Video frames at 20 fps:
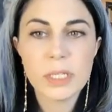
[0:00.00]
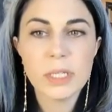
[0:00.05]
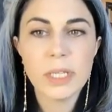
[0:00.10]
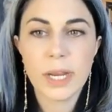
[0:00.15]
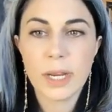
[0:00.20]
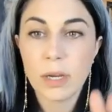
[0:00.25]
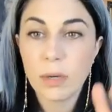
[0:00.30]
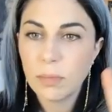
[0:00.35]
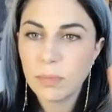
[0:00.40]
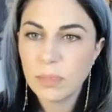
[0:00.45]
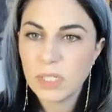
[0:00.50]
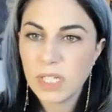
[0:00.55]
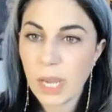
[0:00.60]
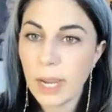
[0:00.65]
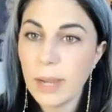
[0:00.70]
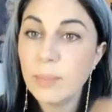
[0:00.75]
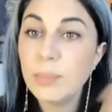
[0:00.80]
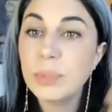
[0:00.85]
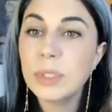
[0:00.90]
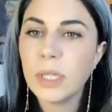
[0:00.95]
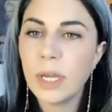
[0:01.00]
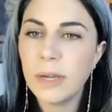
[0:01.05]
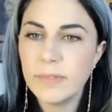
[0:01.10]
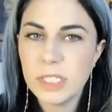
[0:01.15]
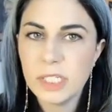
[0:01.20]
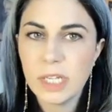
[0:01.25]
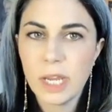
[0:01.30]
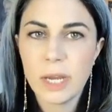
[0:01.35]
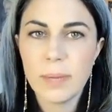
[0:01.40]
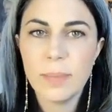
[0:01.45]
like types of
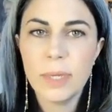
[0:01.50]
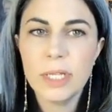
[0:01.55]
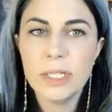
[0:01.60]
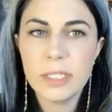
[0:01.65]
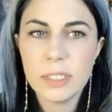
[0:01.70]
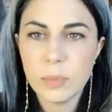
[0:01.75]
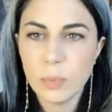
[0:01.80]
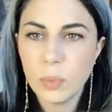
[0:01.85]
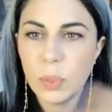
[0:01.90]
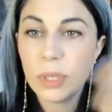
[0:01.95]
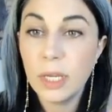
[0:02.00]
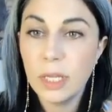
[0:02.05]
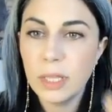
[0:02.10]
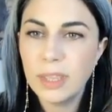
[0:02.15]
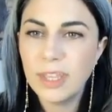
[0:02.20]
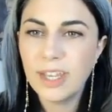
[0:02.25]
assignments within